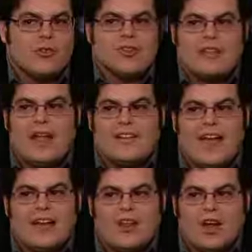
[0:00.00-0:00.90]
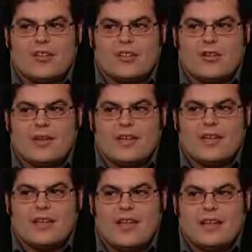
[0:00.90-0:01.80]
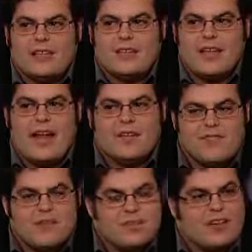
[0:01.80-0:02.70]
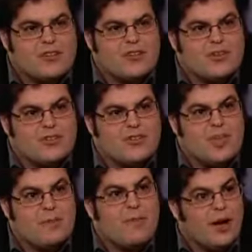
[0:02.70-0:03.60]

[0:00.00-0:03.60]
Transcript: is not that long, so it kind of seems like a specious claim,